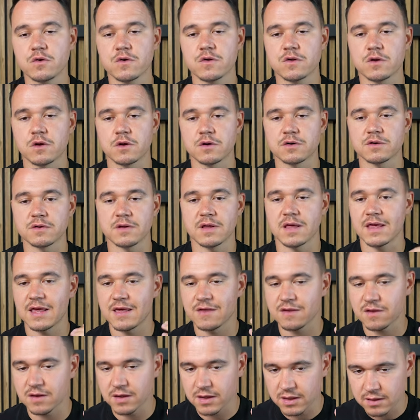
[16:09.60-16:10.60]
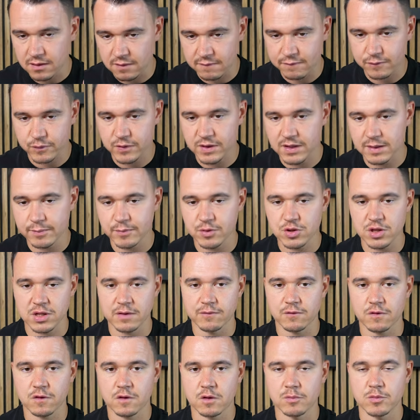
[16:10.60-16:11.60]
start is in the Freedom
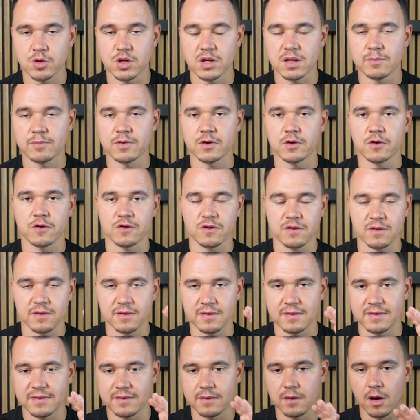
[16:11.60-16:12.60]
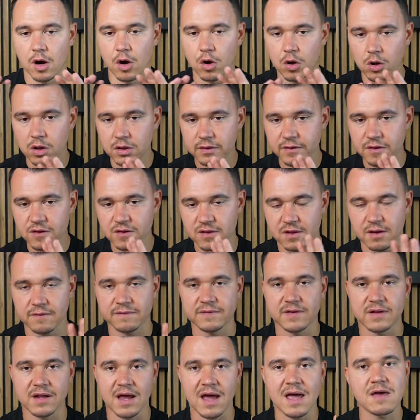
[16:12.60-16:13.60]
Achievers community, because all the stuff
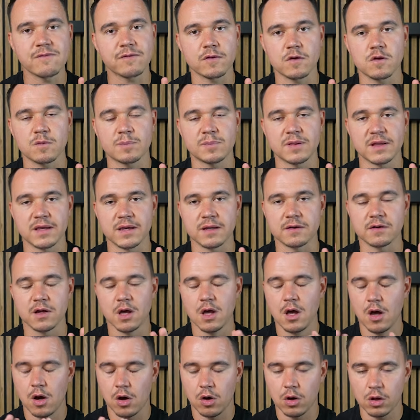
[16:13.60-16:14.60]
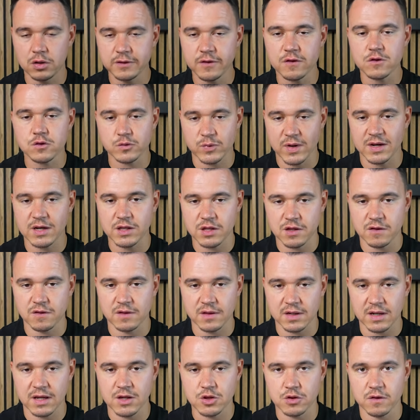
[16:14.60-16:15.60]
that I've explained, all the strategies
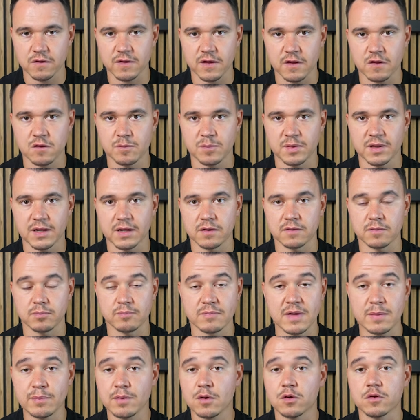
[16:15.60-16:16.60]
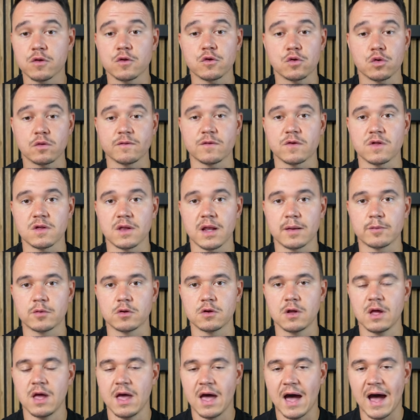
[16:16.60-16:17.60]
that I just explained, maybe on surface
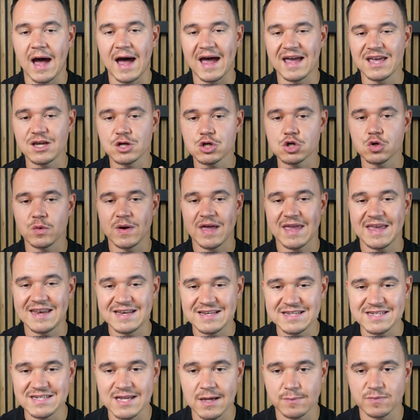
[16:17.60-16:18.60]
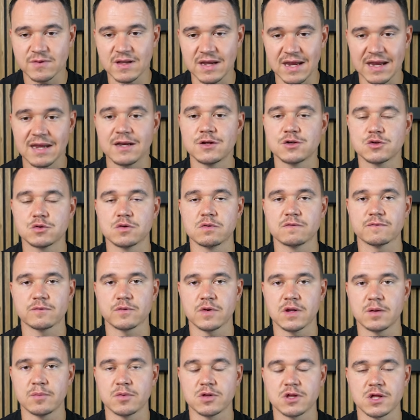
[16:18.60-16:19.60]
level, I go in depth into the
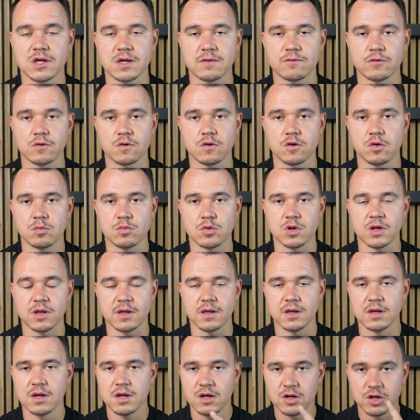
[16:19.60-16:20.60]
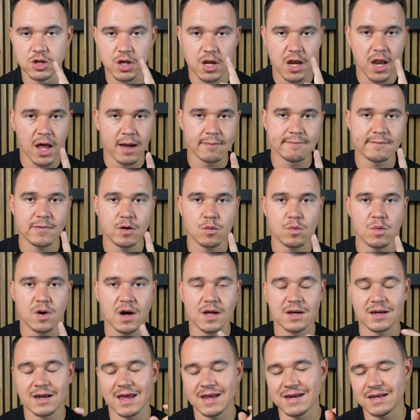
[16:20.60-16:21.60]
Freedom Achievers community. The number
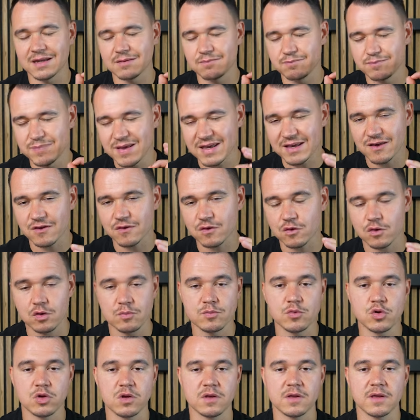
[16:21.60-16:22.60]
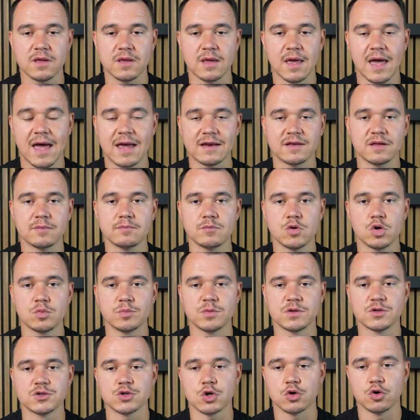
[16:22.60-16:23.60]
one and the biggest community at the
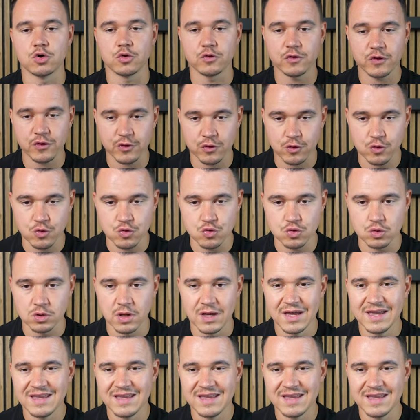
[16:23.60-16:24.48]
moment on school,